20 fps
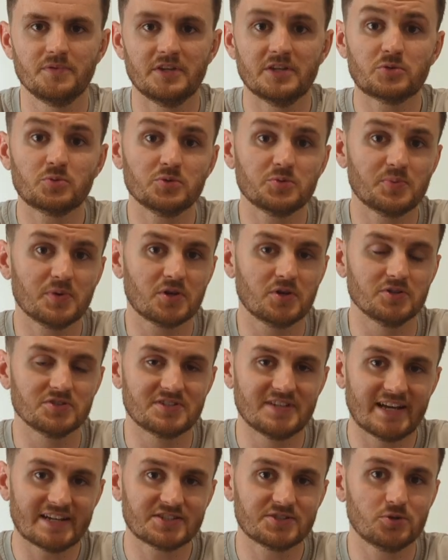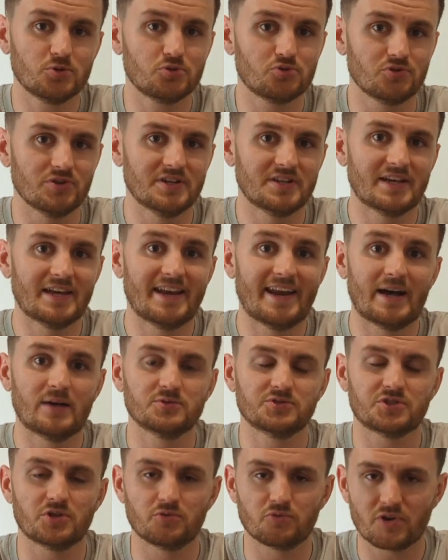This was because National Grid
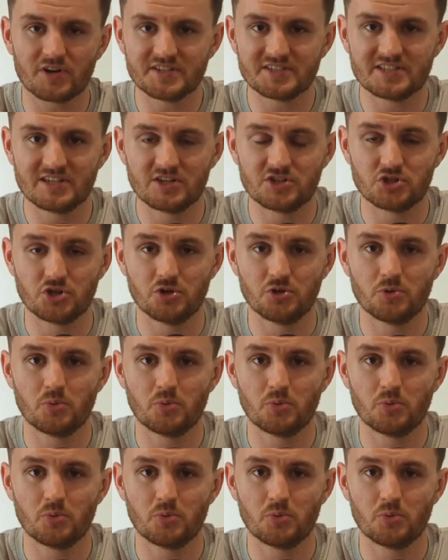announced a rights issue